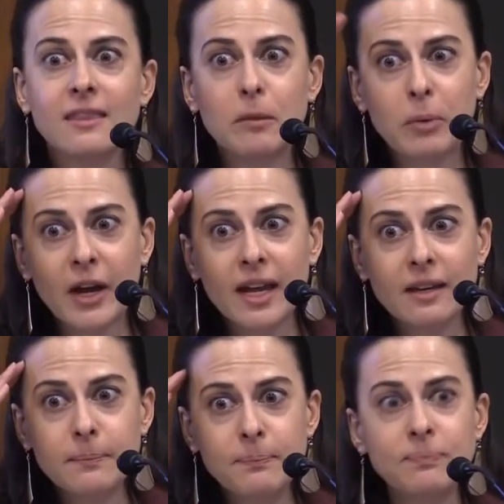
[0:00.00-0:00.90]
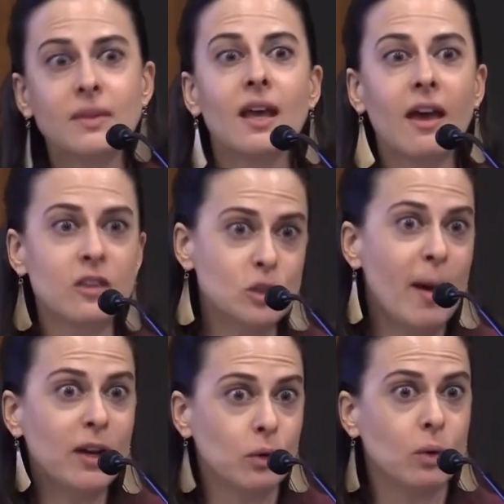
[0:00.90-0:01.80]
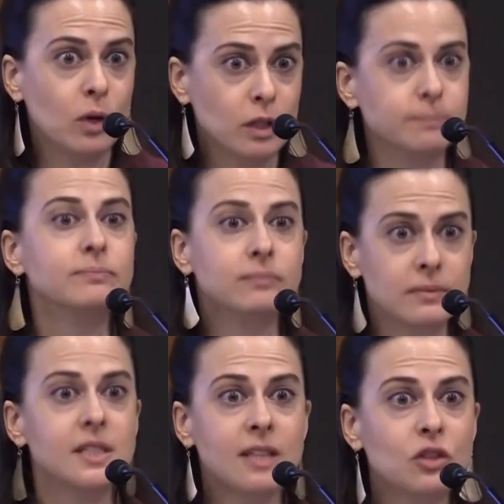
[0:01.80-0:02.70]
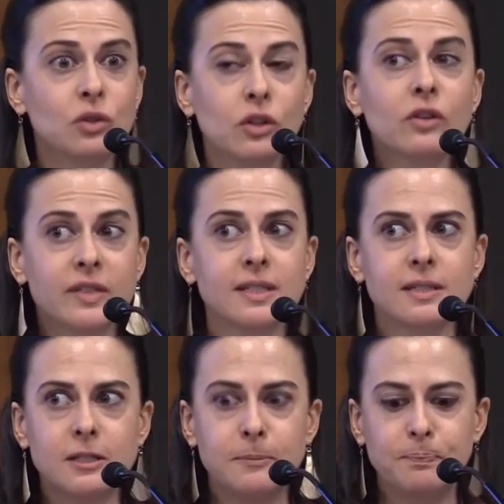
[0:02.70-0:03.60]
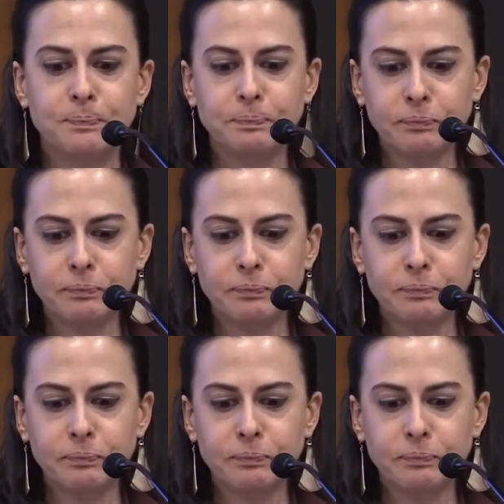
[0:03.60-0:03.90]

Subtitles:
in the brain and the spinal cord, the central nervous system.